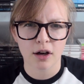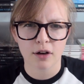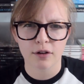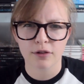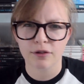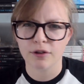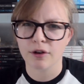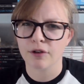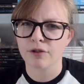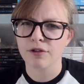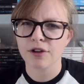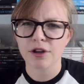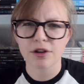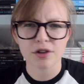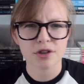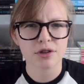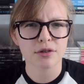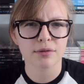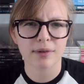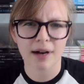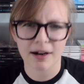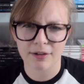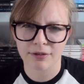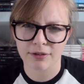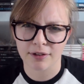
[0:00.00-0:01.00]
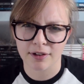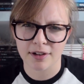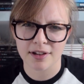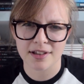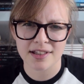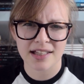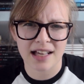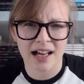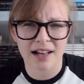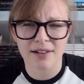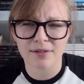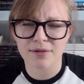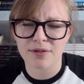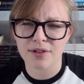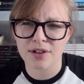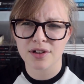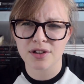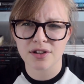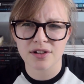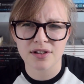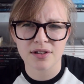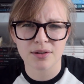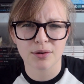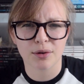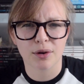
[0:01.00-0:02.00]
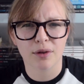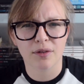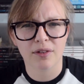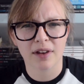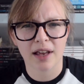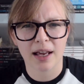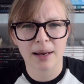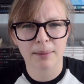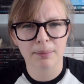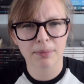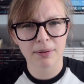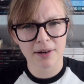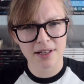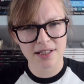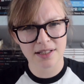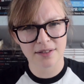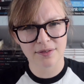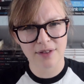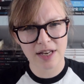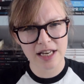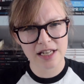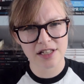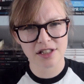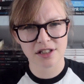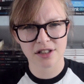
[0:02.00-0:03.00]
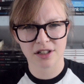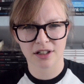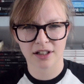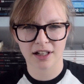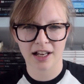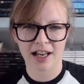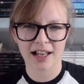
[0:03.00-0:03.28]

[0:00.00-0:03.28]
for future reference and for just sort of like preservation.